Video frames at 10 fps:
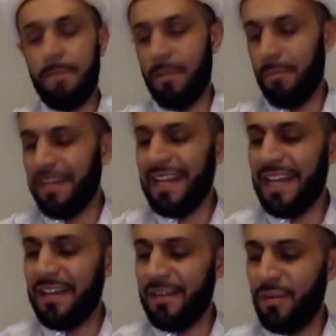But
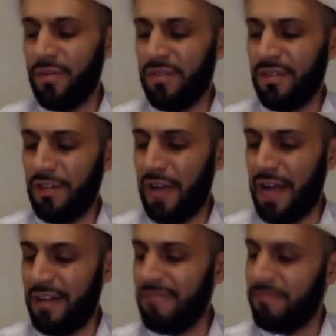again, you
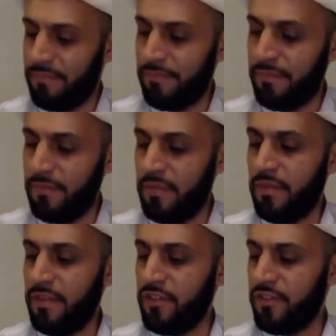know,
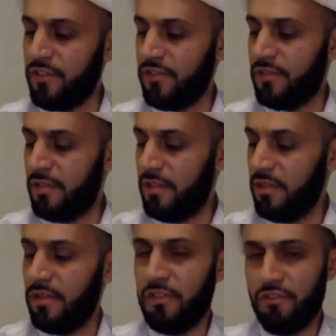this
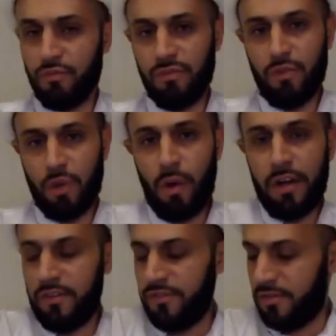this
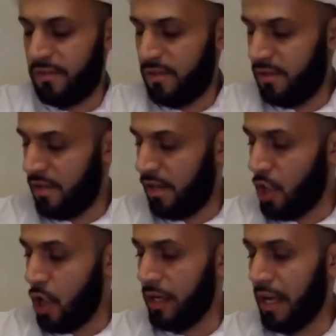requires a
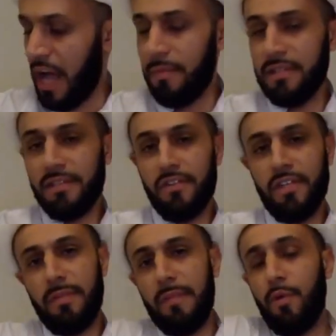long commentary,
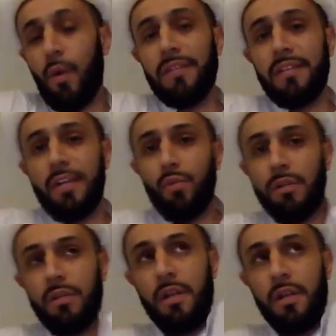and maybe one day
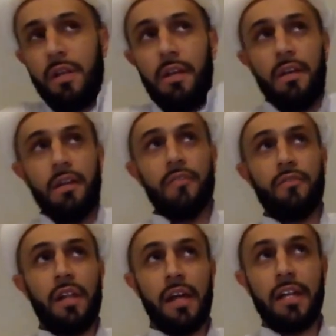we'll
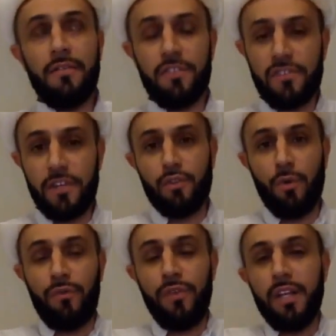Allah gives us the
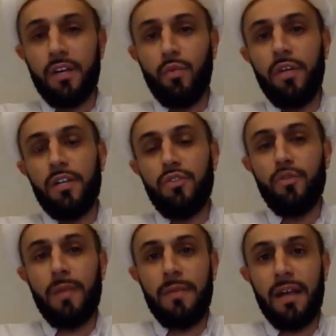tawfiq, we can
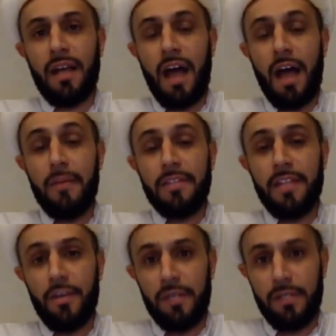do maybe a
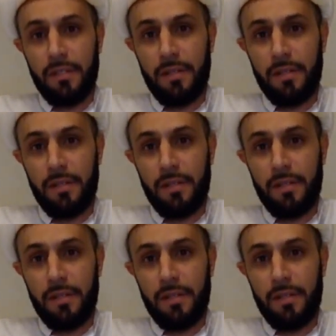commentary